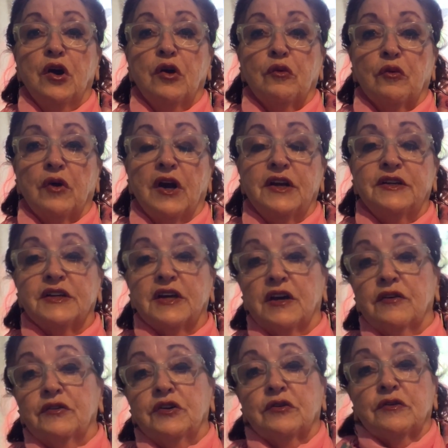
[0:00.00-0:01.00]
write
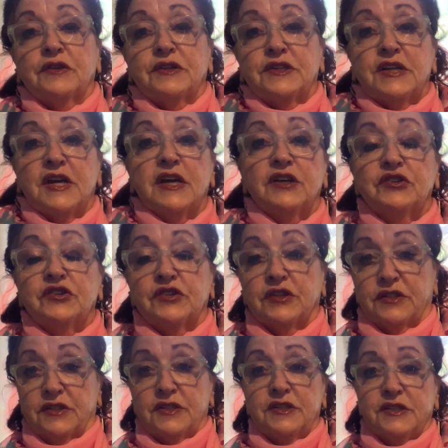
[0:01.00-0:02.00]
down your
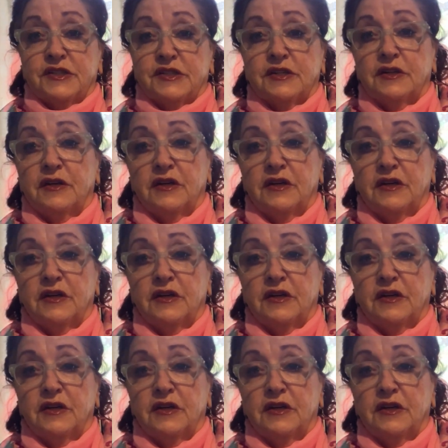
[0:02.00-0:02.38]
intentions